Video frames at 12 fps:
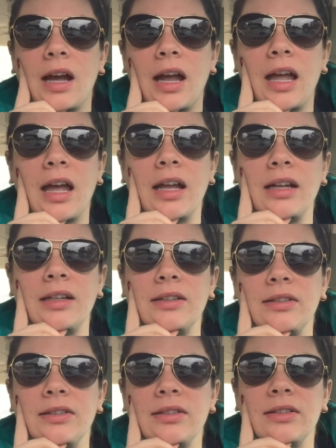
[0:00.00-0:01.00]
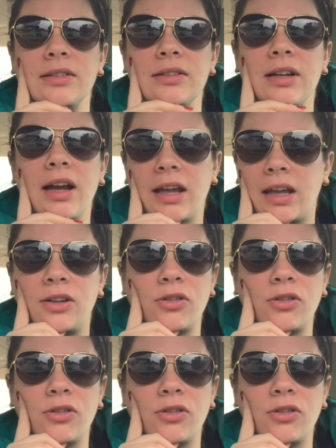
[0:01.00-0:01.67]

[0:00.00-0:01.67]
And I hate